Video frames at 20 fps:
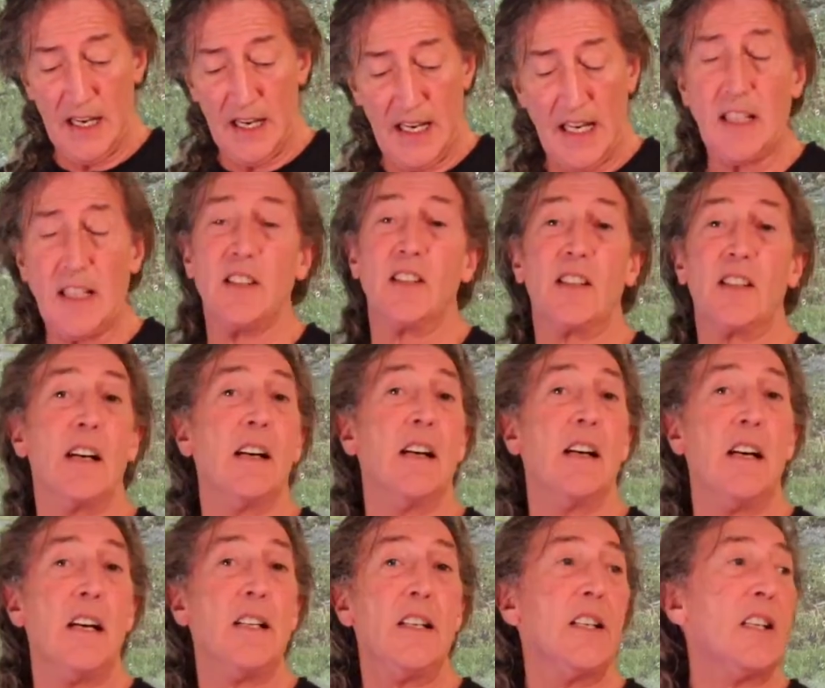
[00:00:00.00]

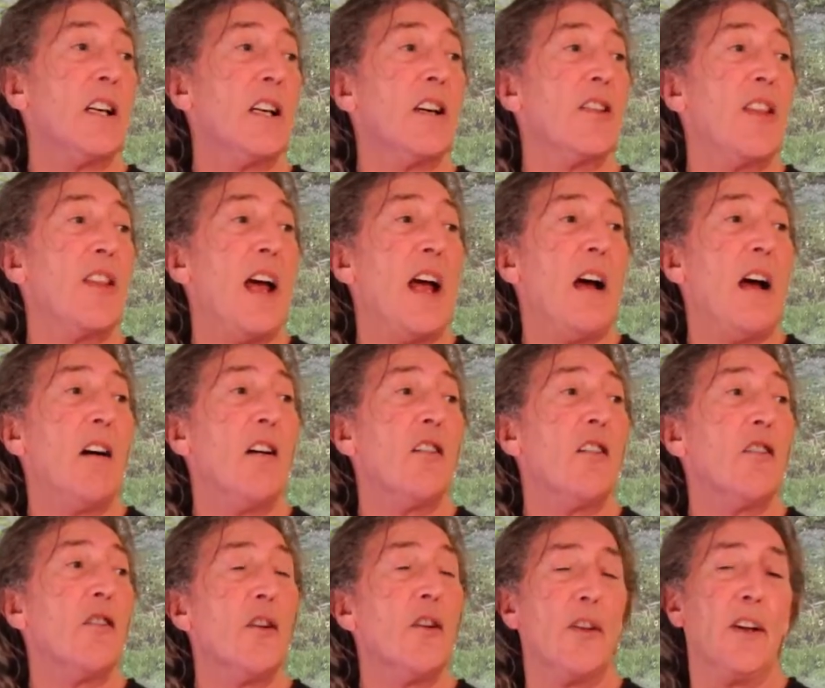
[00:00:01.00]
inside, there
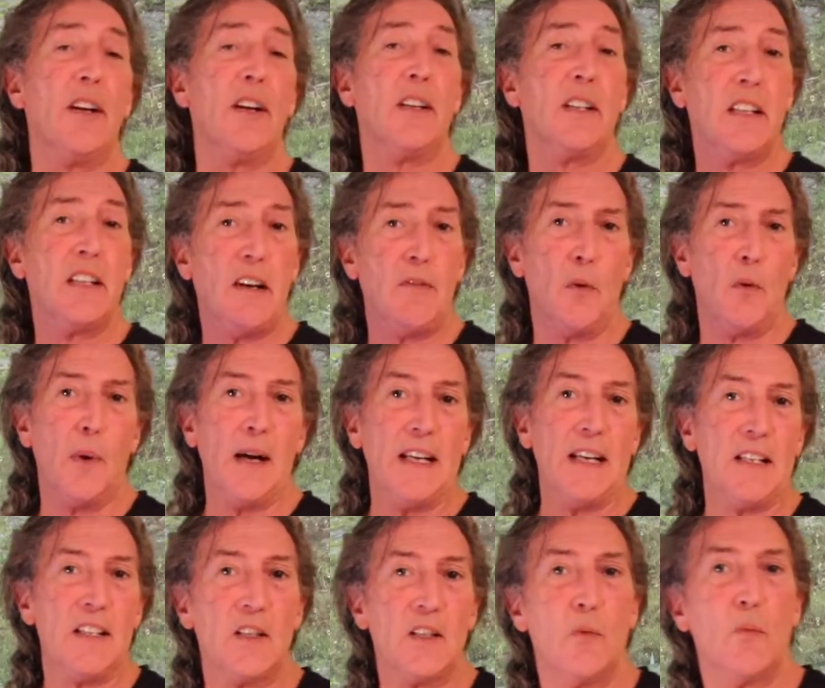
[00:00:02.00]
are other
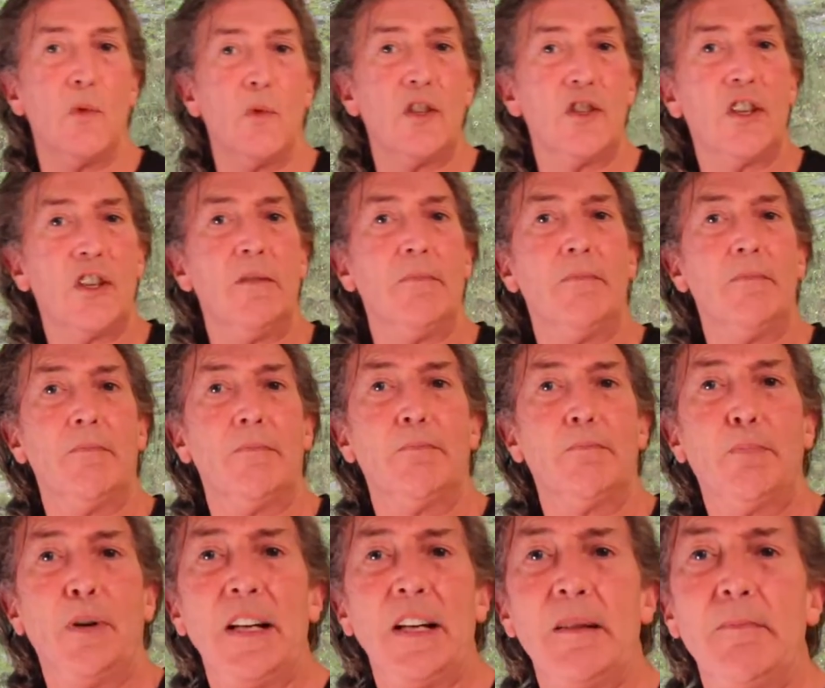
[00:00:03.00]
giveaways which are
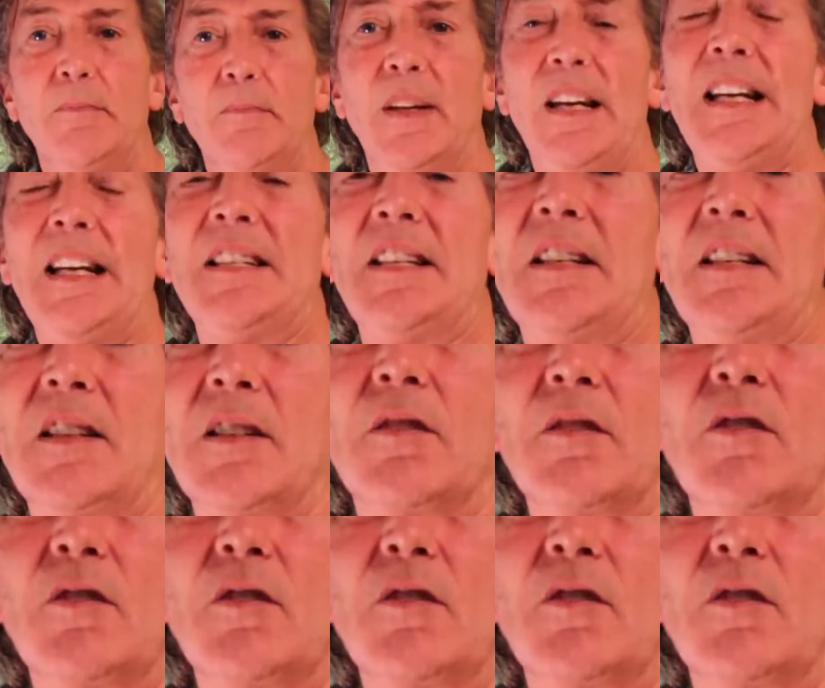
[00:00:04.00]
pretty easy to